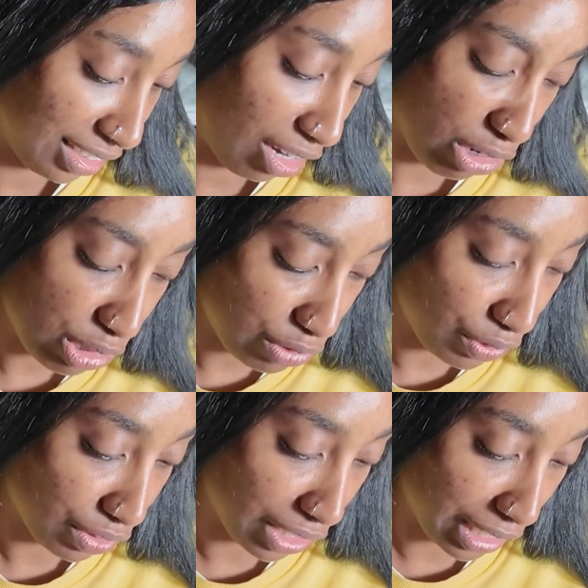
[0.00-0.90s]
I always
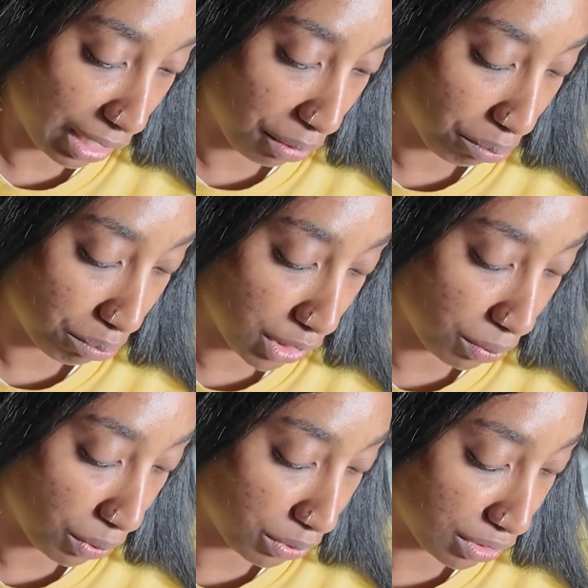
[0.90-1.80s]
feel like I'm
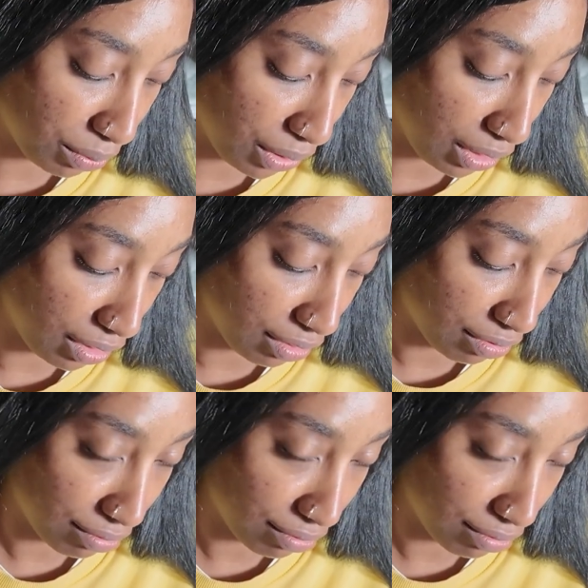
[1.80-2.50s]
supposed to be